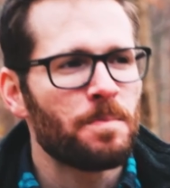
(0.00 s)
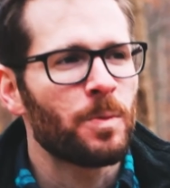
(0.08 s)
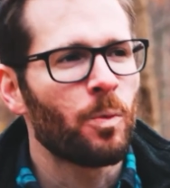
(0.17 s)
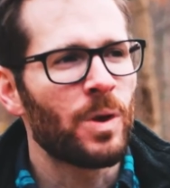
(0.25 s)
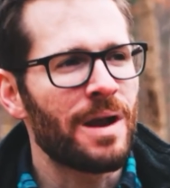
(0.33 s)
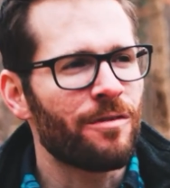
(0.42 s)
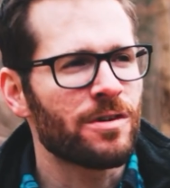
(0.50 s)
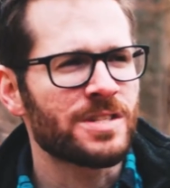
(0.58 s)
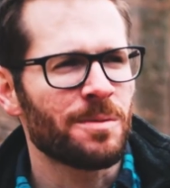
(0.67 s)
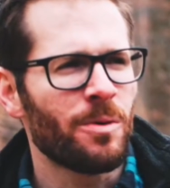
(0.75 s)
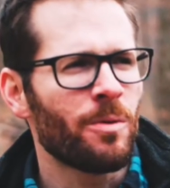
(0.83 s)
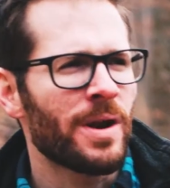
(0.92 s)
Whenever
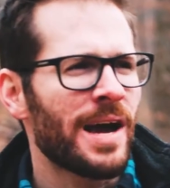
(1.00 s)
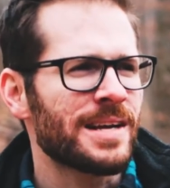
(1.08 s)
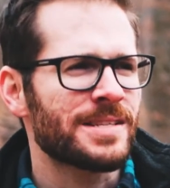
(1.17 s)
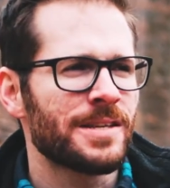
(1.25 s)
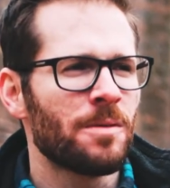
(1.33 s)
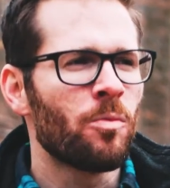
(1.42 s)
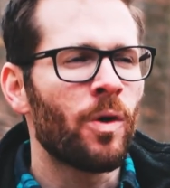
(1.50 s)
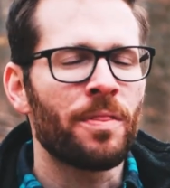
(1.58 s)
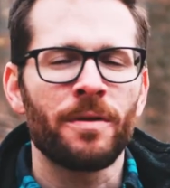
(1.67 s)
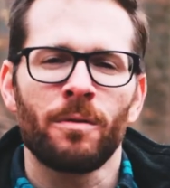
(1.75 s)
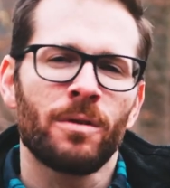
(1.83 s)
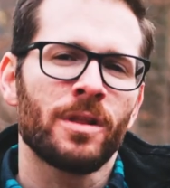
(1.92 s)
someone would ask them what
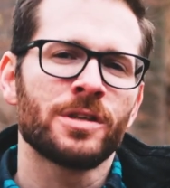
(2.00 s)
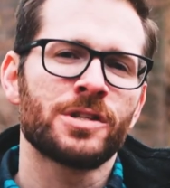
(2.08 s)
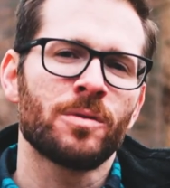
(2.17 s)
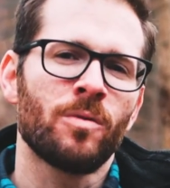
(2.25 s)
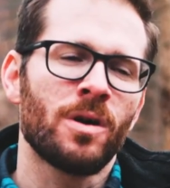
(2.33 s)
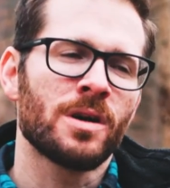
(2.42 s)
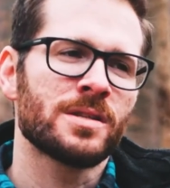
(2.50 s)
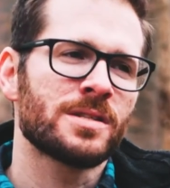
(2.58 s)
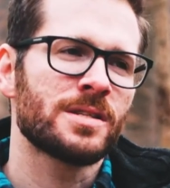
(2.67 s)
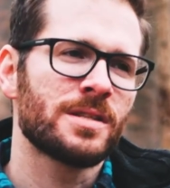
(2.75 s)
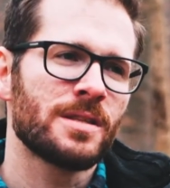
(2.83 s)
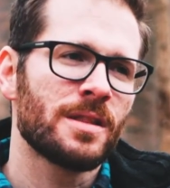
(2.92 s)
their religion
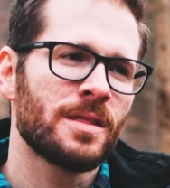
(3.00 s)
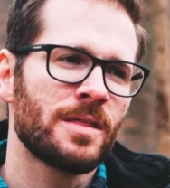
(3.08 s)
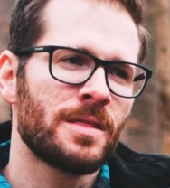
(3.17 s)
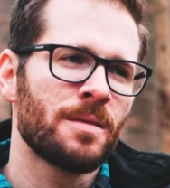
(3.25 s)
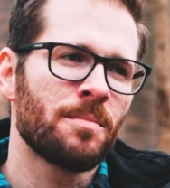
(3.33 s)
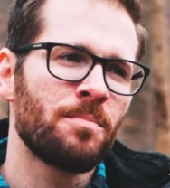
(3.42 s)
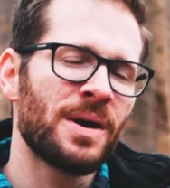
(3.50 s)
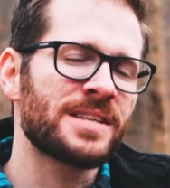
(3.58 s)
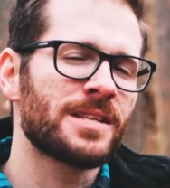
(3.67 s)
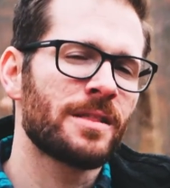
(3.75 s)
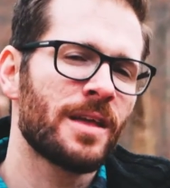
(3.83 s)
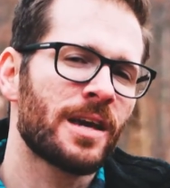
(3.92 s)
was, the best
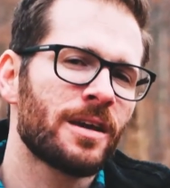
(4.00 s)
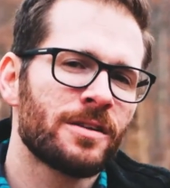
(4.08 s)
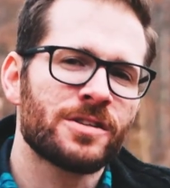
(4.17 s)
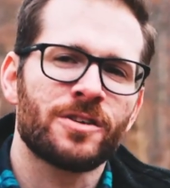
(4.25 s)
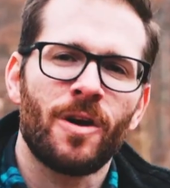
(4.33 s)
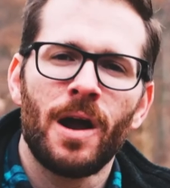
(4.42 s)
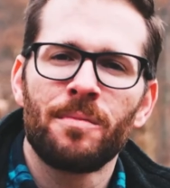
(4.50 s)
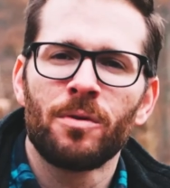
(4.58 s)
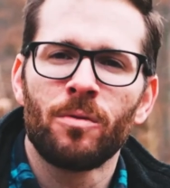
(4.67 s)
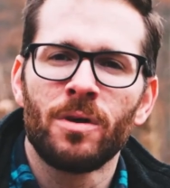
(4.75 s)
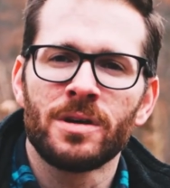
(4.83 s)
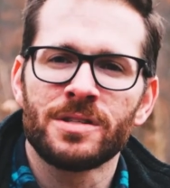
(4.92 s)
that they could describe it
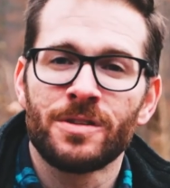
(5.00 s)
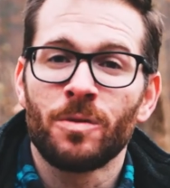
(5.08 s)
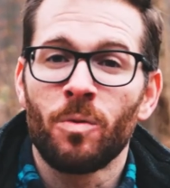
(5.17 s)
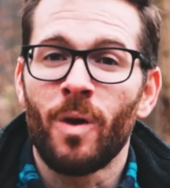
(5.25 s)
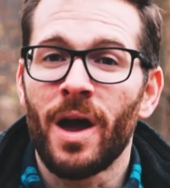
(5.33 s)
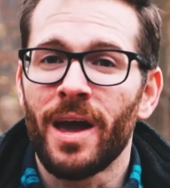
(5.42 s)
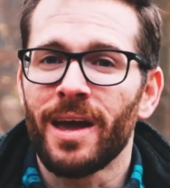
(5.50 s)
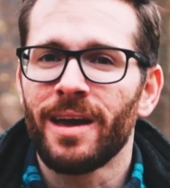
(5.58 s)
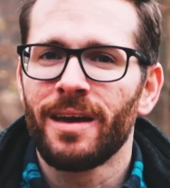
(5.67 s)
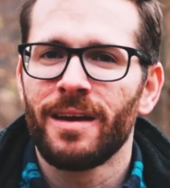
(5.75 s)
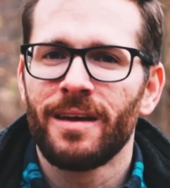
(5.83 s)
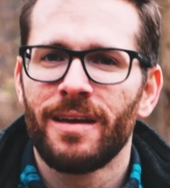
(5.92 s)
was the way.
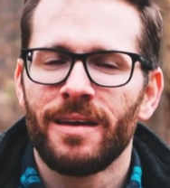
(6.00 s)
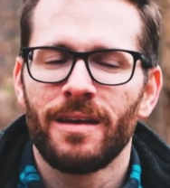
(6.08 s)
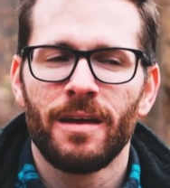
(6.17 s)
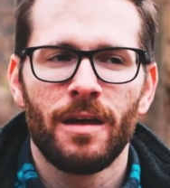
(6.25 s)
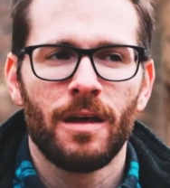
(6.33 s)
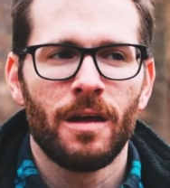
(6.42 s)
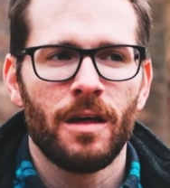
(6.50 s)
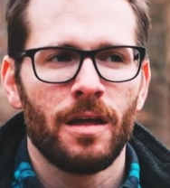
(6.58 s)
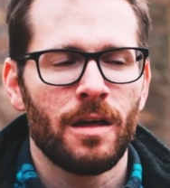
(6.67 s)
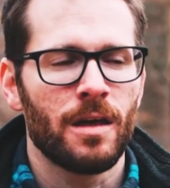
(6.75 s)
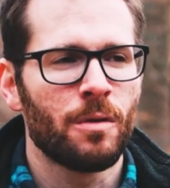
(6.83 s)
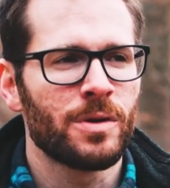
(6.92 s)

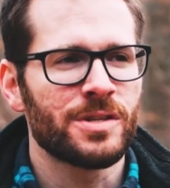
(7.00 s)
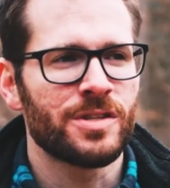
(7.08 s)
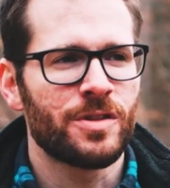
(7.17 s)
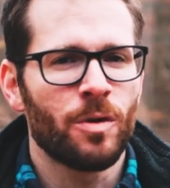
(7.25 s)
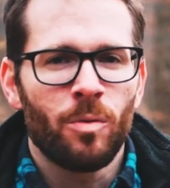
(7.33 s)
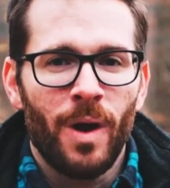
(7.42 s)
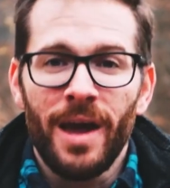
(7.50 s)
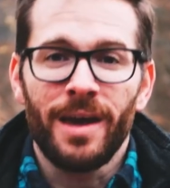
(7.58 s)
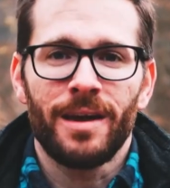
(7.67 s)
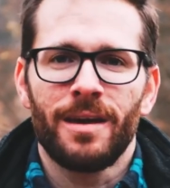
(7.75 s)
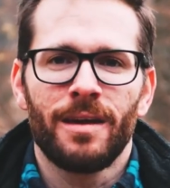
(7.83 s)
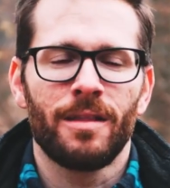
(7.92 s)
It was the
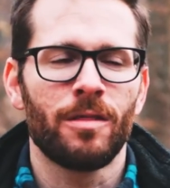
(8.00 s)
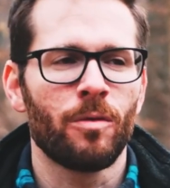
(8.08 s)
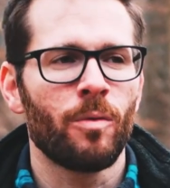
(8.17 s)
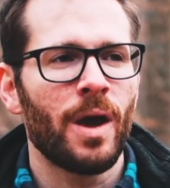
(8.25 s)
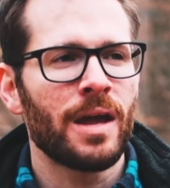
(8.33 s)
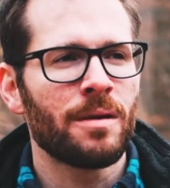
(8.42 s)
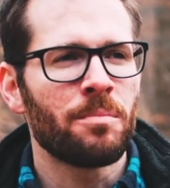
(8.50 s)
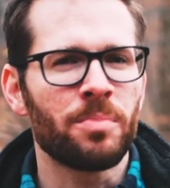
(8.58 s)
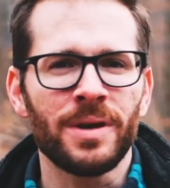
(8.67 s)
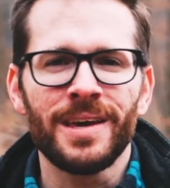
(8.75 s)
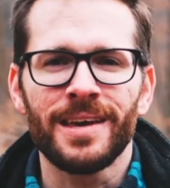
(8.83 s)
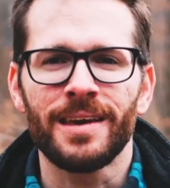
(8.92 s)
way to
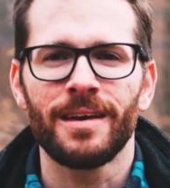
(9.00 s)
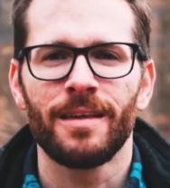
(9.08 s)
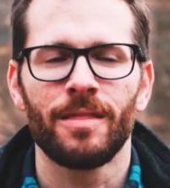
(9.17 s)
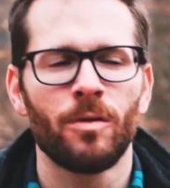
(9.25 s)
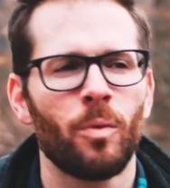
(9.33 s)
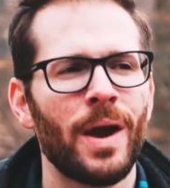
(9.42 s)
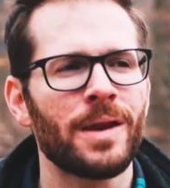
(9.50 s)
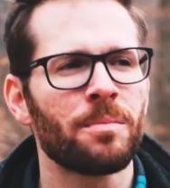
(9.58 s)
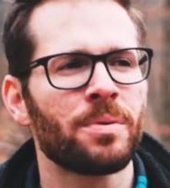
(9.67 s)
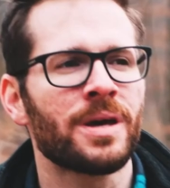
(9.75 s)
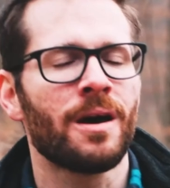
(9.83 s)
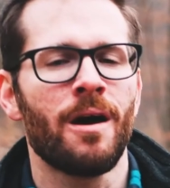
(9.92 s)
be, the way to
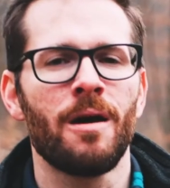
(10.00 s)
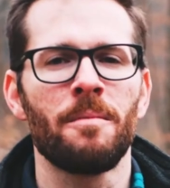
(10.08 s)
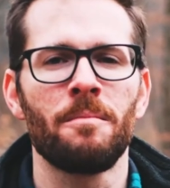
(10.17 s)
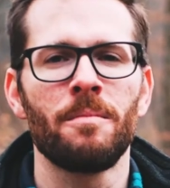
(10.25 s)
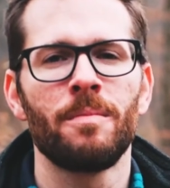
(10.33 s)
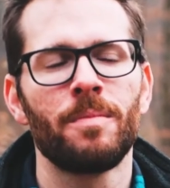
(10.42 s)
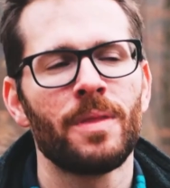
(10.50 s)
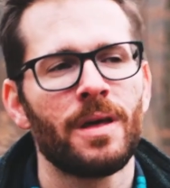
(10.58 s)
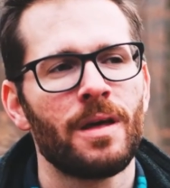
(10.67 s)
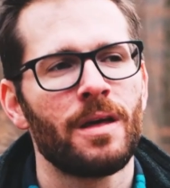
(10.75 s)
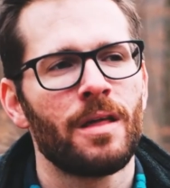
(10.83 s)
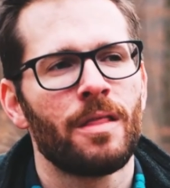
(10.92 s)

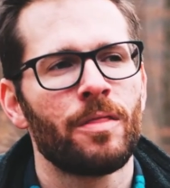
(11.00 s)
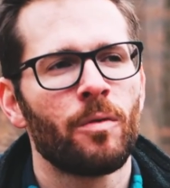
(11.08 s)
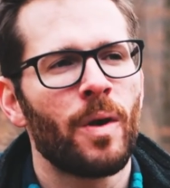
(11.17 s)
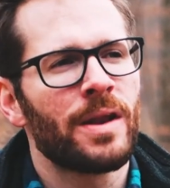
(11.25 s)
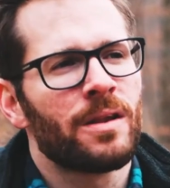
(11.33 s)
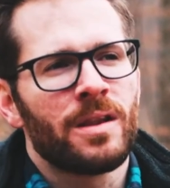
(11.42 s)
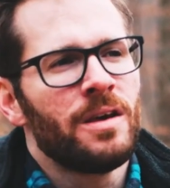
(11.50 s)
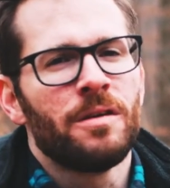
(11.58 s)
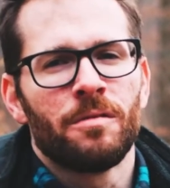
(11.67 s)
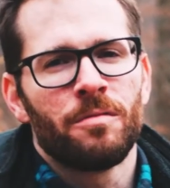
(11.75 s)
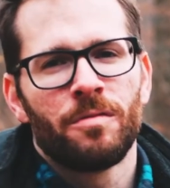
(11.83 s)
become, the way to live.